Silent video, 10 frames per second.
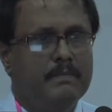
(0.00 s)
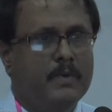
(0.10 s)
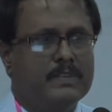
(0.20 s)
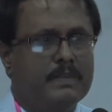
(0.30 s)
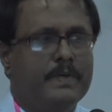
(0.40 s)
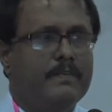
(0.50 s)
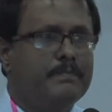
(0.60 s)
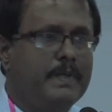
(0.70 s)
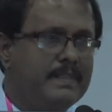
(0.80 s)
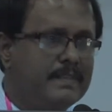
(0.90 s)
Most of our
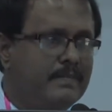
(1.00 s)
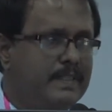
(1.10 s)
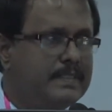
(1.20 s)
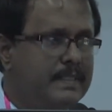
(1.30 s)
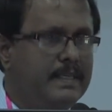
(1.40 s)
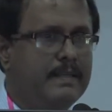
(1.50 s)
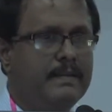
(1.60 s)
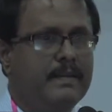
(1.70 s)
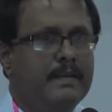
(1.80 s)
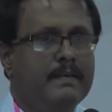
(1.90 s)
patients we see,
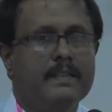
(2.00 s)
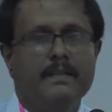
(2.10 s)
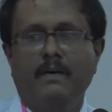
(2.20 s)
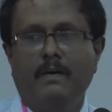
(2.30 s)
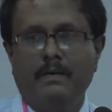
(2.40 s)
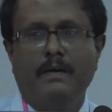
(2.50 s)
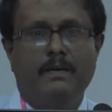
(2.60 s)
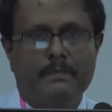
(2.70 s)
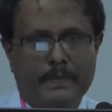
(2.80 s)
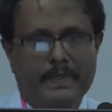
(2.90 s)

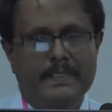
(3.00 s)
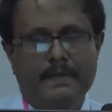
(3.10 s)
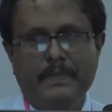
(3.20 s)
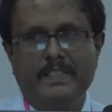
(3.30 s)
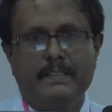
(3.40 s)
patients